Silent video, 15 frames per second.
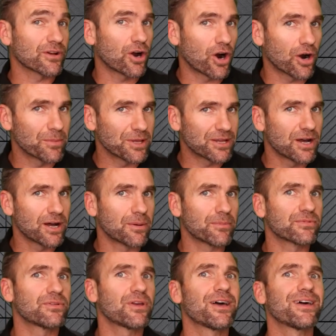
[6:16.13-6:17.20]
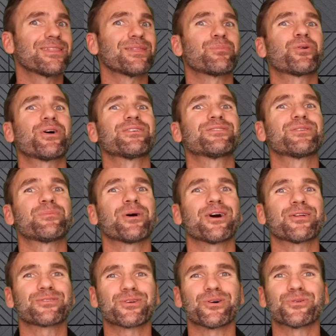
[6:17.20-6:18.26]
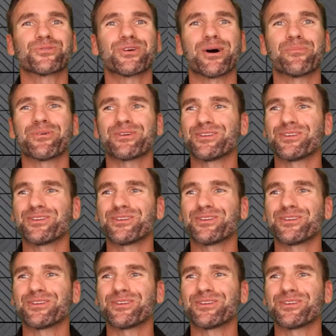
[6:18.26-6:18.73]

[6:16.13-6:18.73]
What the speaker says: car becomes, the price of the mount goes up.